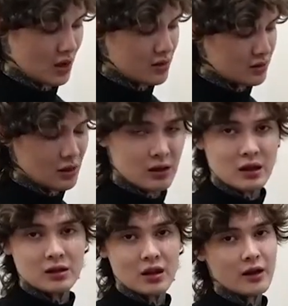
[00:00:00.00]
so yeah, the
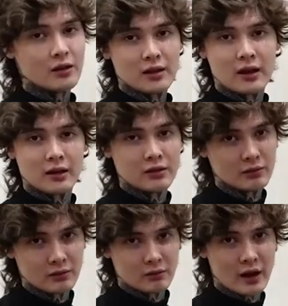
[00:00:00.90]
entire thing.
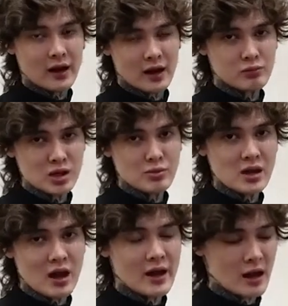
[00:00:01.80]
Right hand,
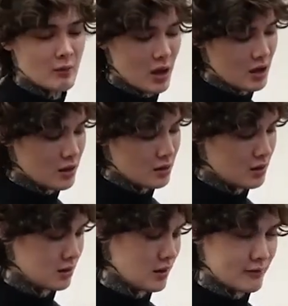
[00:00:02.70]
P-P-I-M-A,
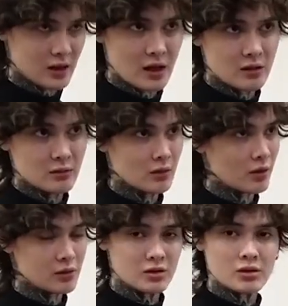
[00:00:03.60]
left hand,
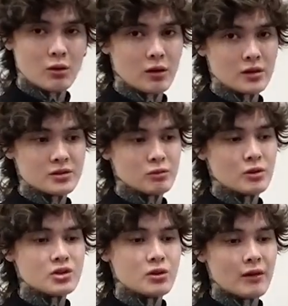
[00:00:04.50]
learn those chords.
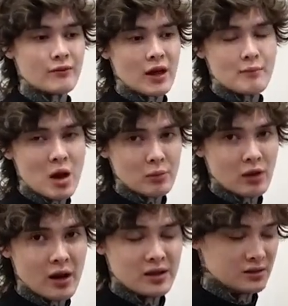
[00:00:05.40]
Once you have that
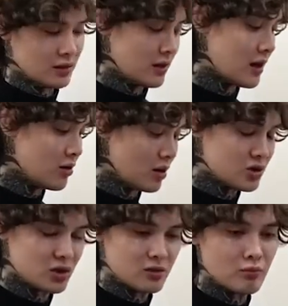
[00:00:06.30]
memorized, then you can
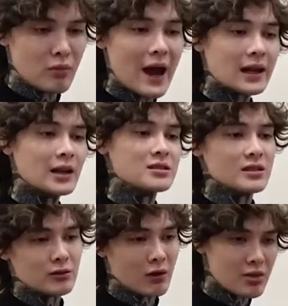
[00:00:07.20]
just
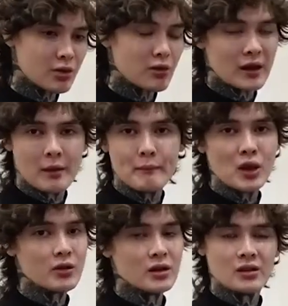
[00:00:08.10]
mindlessly run through that a
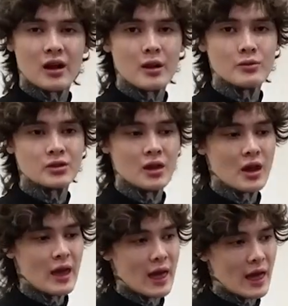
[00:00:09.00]
million times,
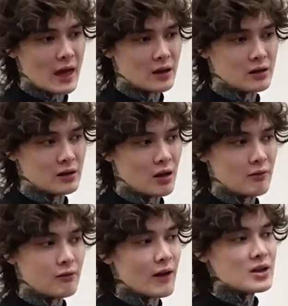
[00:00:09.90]
and
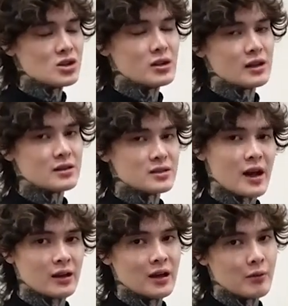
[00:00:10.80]
eventually this
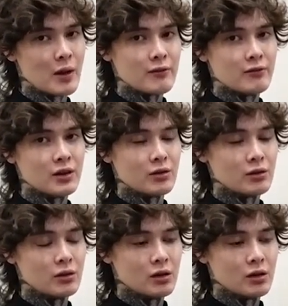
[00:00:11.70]
technique might feel